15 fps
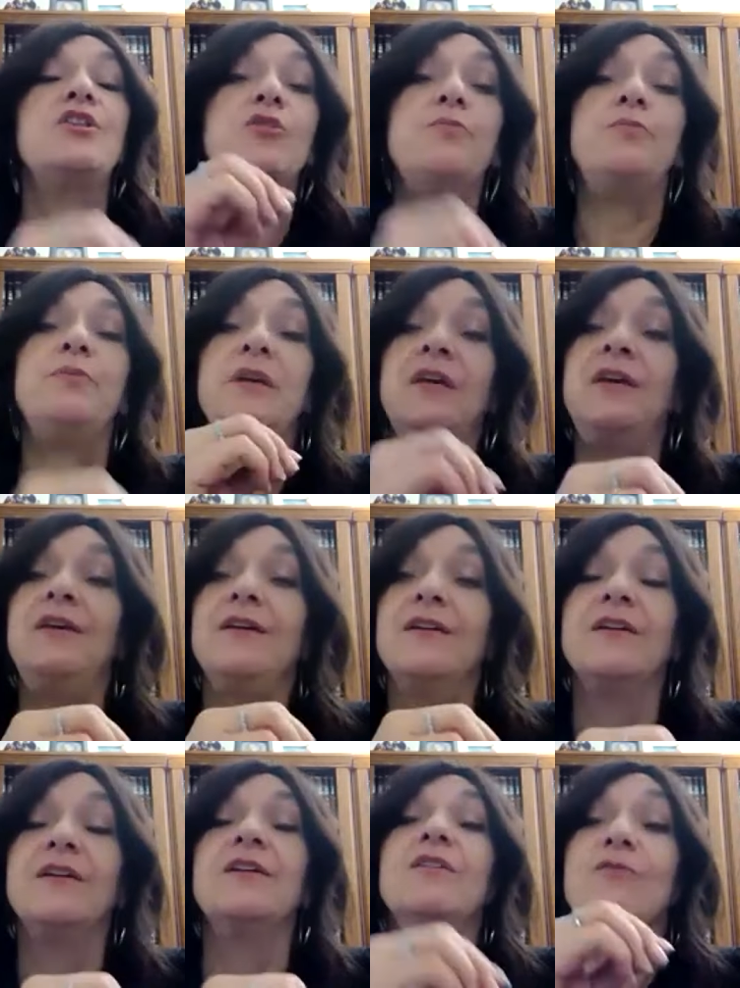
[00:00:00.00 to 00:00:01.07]
to be
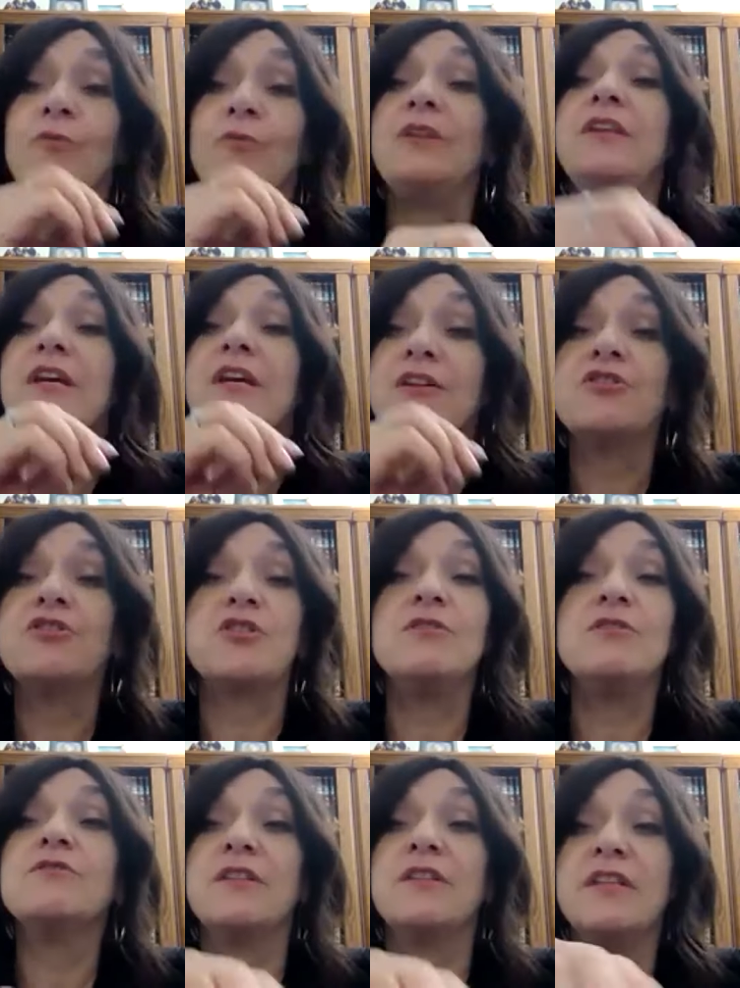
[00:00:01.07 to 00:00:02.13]
with their
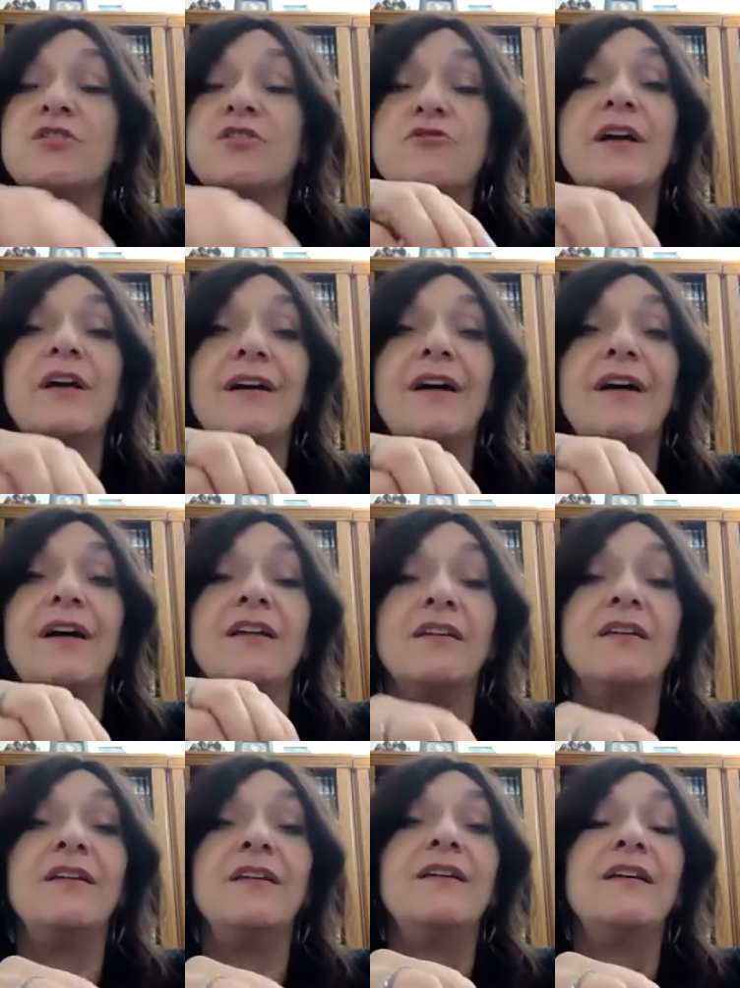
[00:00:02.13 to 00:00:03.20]
children. That's right,
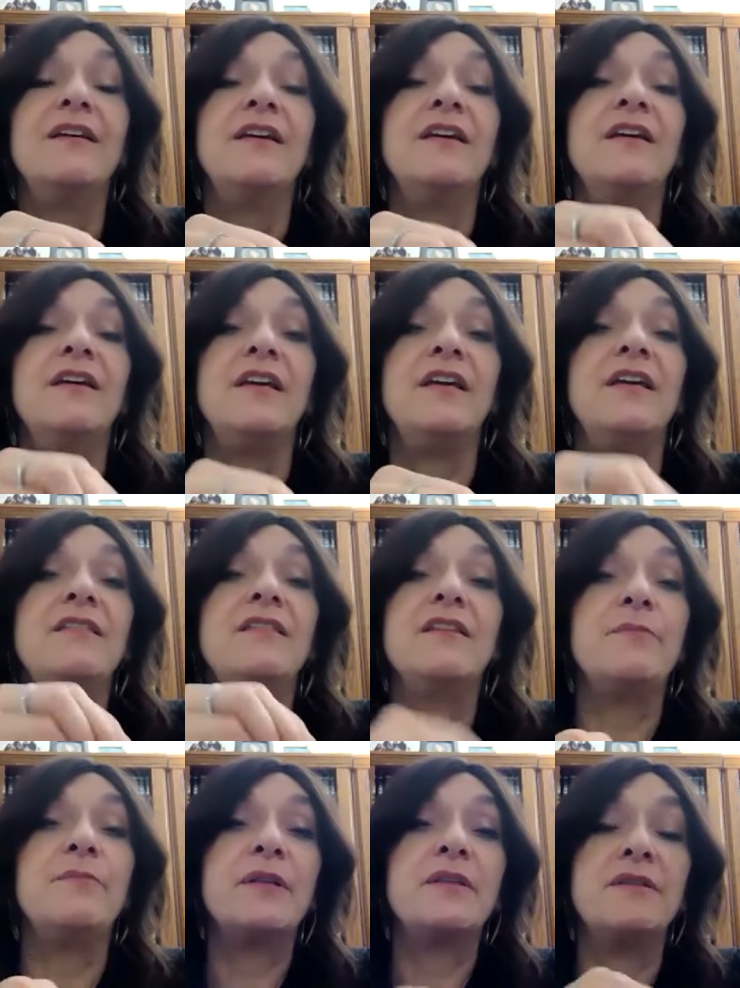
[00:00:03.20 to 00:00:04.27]
Holly. In the
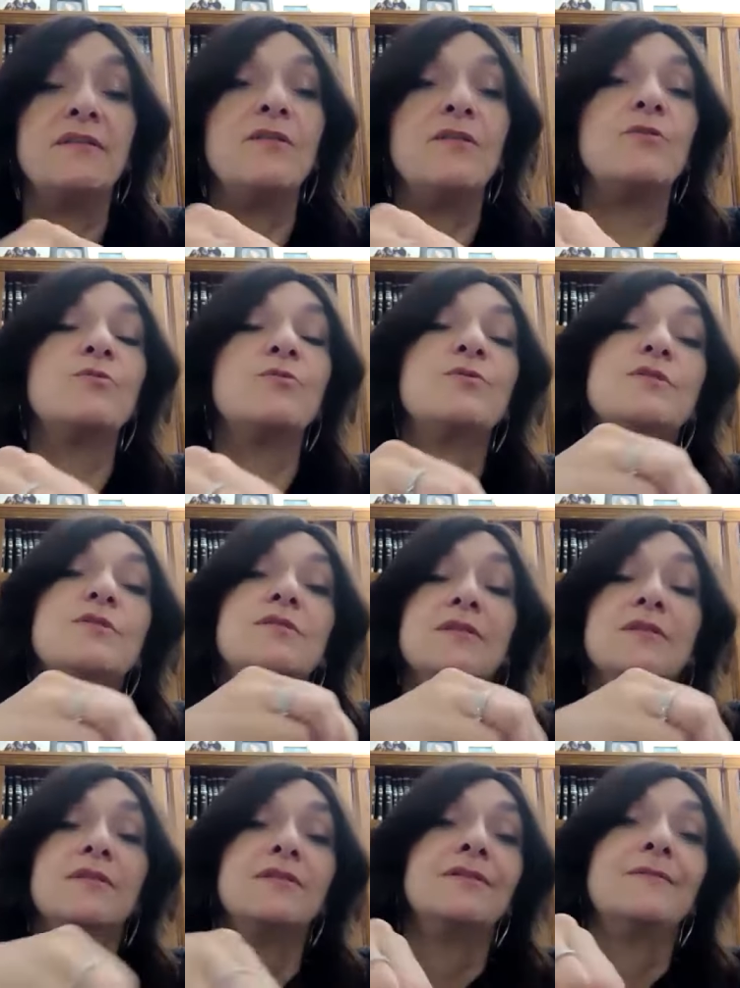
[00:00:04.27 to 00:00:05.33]
but those
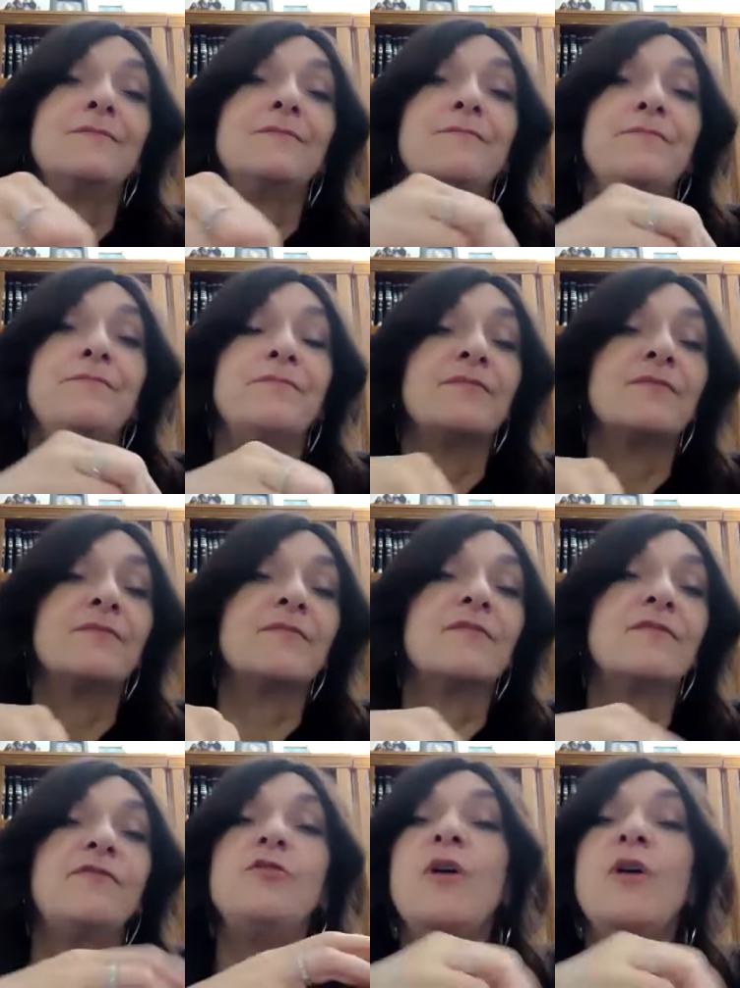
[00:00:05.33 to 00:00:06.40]

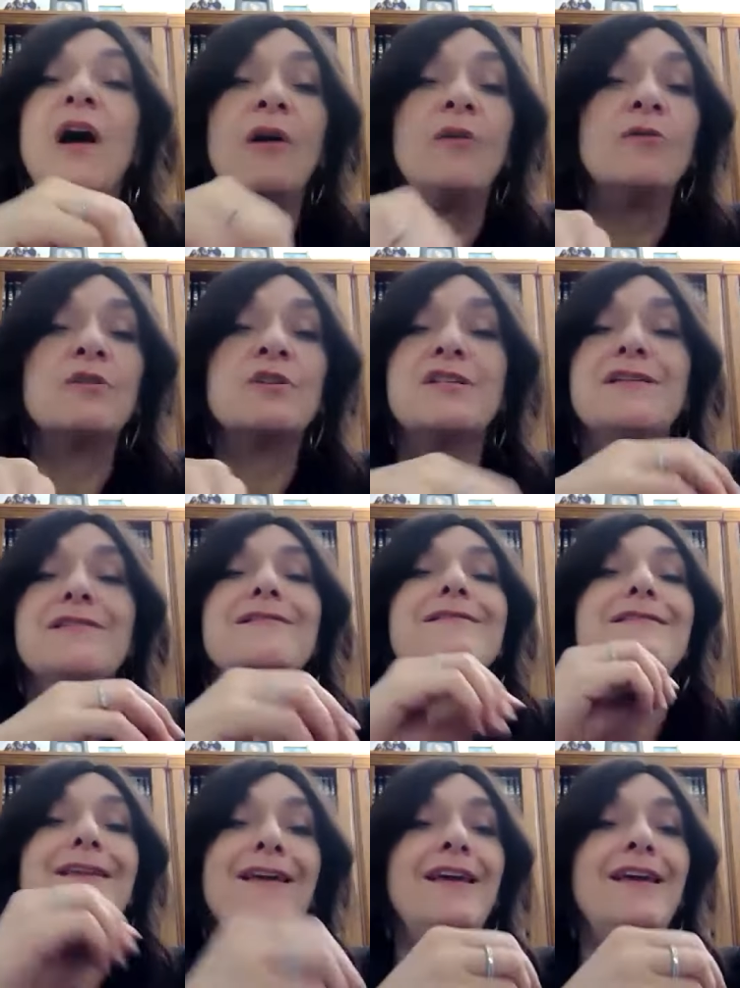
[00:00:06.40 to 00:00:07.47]
few hours of the
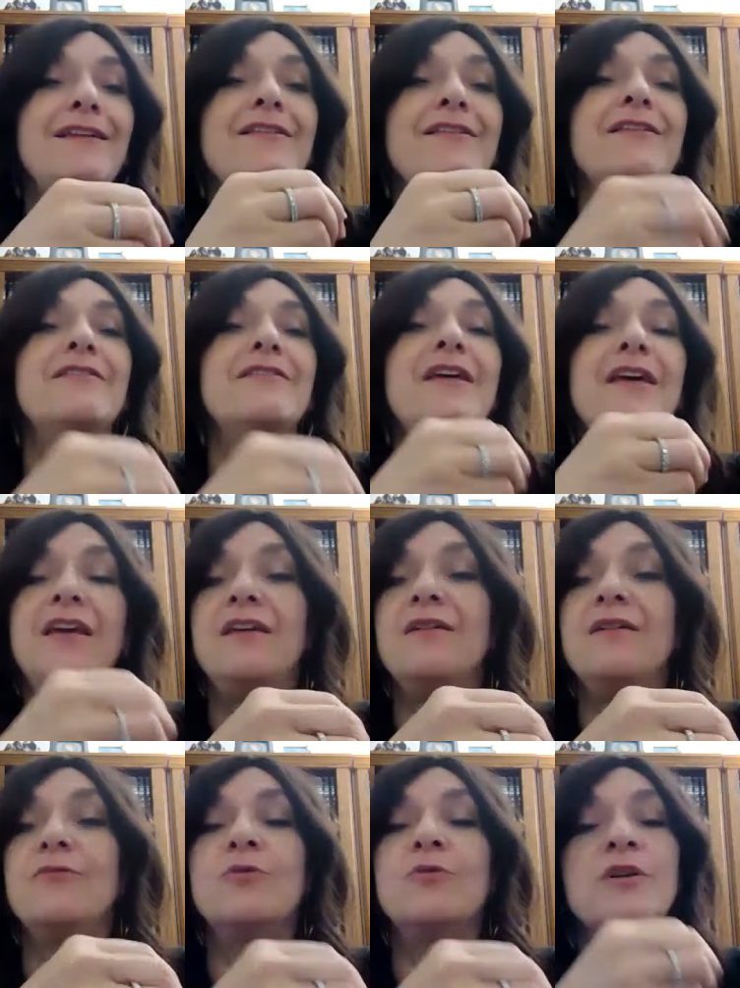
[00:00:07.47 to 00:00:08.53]
day that they
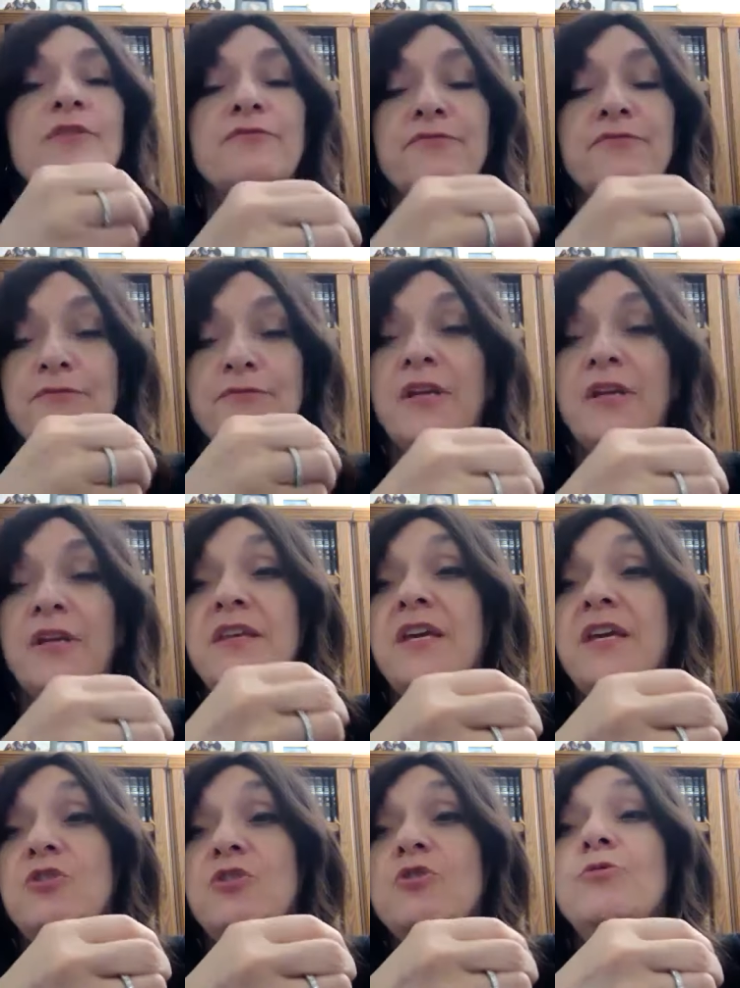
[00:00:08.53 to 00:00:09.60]
were that
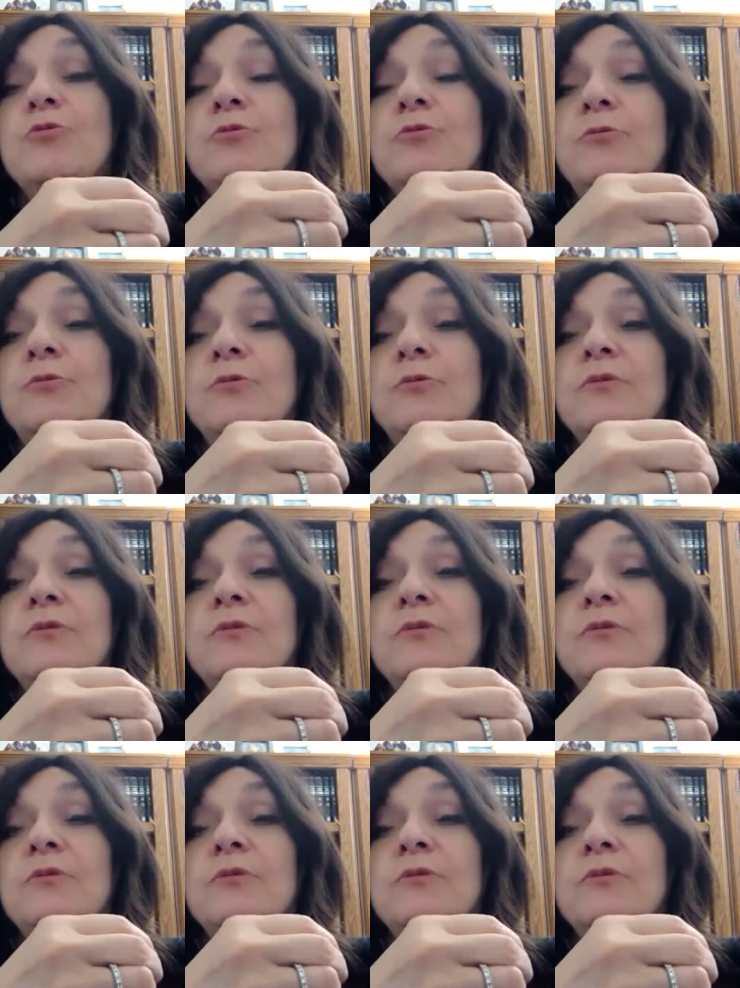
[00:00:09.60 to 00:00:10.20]
they knew